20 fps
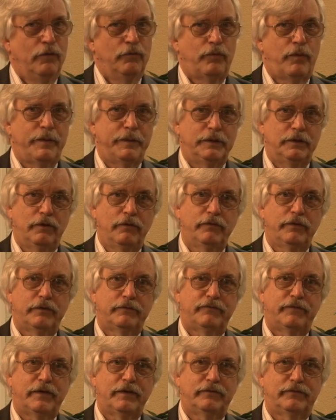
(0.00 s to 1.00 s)
Well, we know
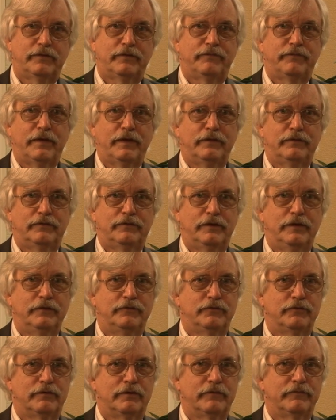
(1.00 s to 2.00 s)
that face-to-face
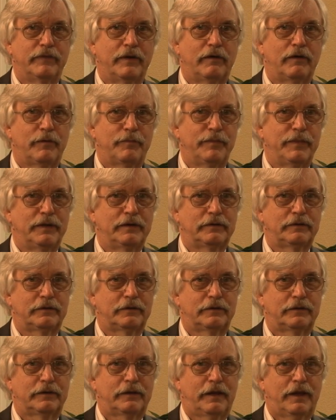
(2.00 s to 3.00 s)
teacher development
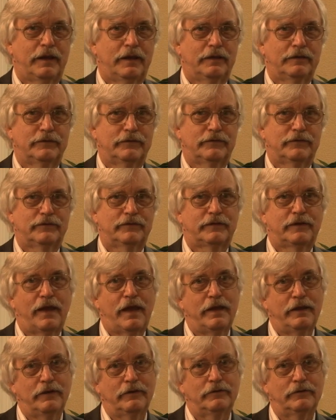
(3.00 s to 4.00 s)
can't
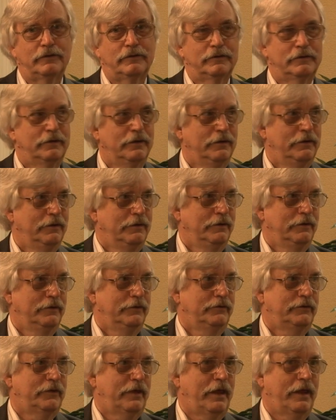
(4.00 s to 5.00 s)
scale
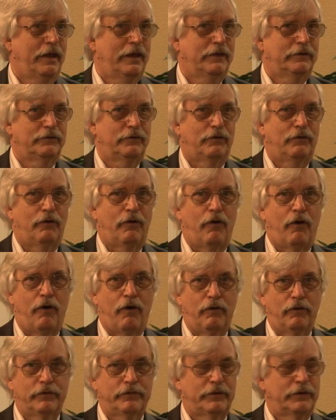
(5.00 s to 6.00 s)
to handle
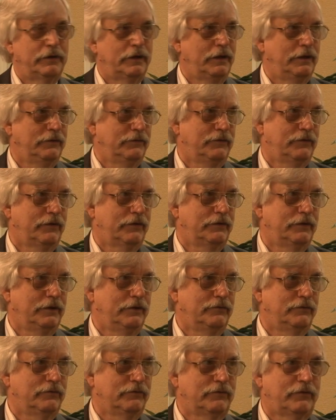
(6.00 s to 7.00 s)
all of the needs that
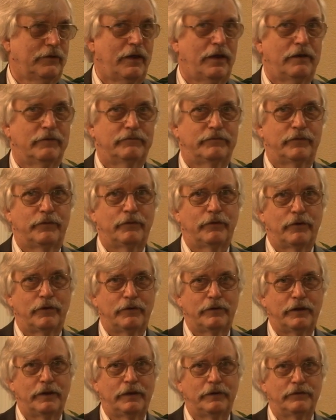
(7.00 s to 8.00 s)
teachers have for
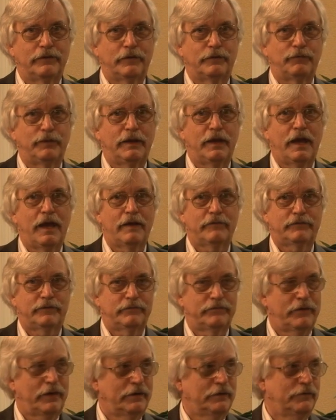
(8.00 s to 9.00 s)
learning, that we have to
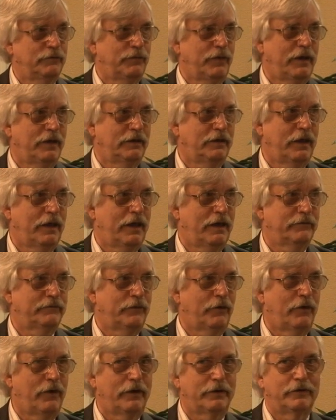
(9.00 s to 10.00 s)
find a way to have
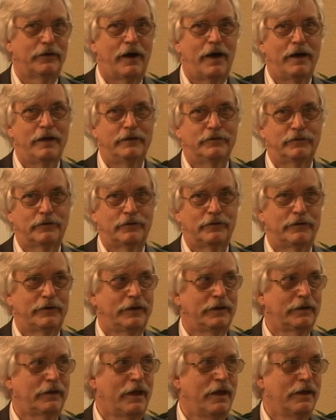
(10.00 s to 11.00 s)
online
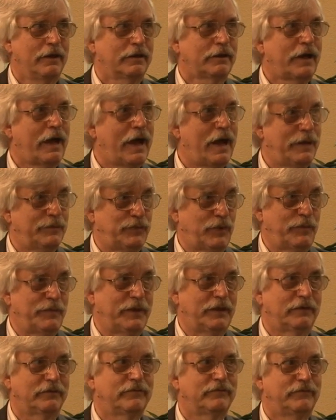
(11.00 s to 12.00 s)
learning
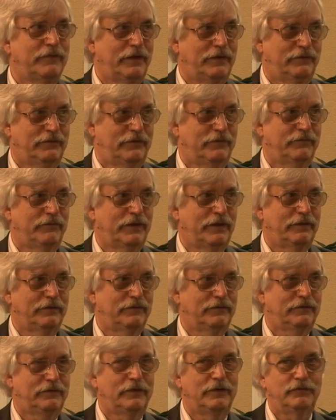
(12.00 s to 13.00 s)
complement
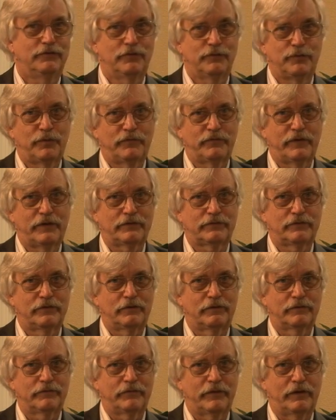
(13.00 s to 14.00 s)
face-to-face teacher
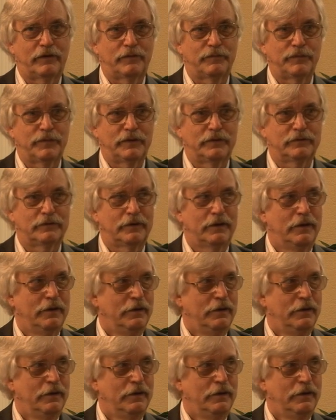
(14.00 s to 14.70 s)
professional development.